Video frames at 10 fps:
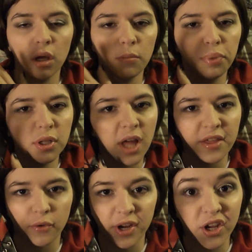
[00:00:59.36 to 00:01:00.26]

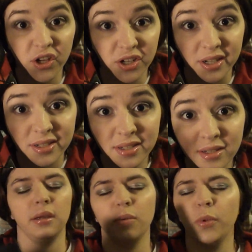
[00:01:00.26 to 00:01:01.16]
pleathery
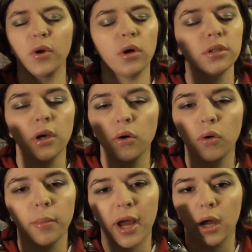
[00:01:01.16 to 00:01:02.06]
goodness. We all
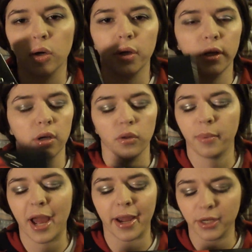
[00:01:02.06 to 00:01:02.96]
know about, you know, the
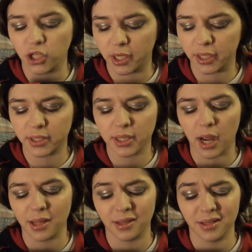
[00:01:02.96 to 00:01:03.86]
packaging. It's got